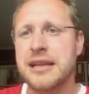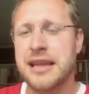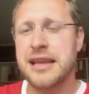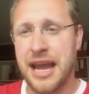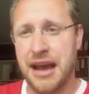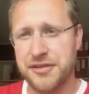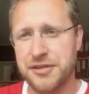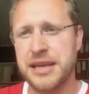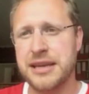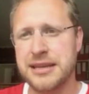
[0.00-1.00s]
they
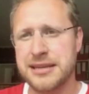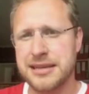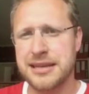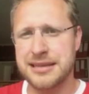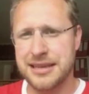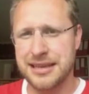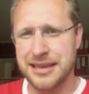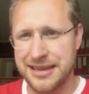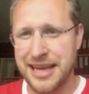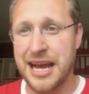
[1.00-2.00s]

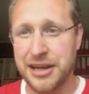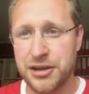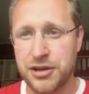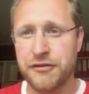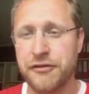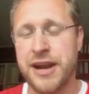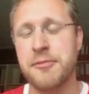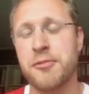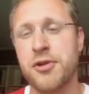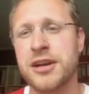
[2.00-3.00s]
are a good
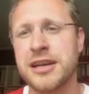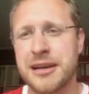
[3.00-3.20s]
framework,